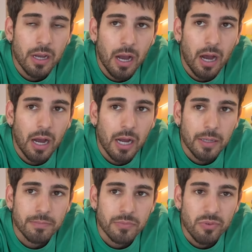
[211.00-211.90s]

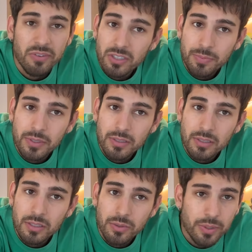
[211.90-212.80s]
Um, we've just
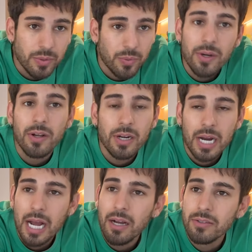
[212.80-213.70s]
been doing work on our
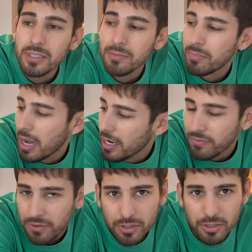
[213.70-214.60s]
house and buying
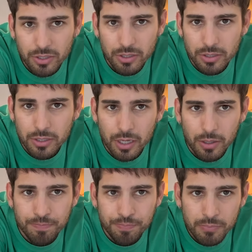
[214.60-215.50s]
furniture.
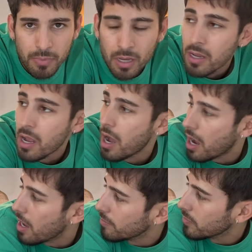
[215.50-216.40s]
So
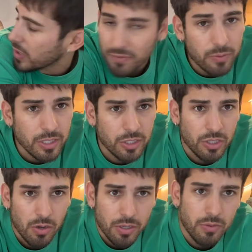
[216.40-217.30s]
um, we haven't really
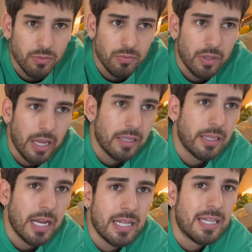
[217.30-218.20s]
shown you
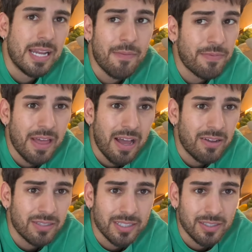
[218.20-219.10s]
like in depth the
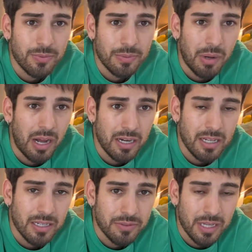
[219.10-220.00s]
house since we bought it
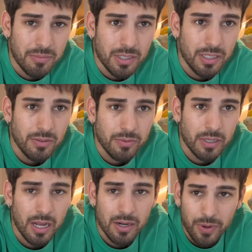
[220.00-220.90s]
and it was empty. We're
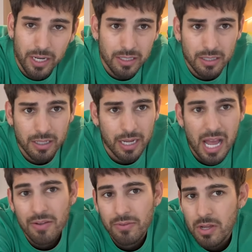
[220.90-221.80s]
kind of waiting to like
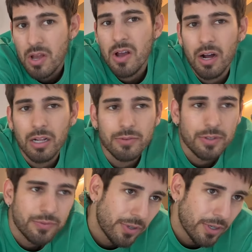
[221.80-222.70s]
have all of our
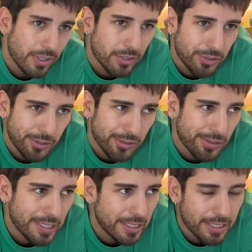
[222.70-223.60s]

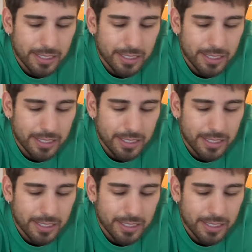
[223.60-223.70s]
furniture and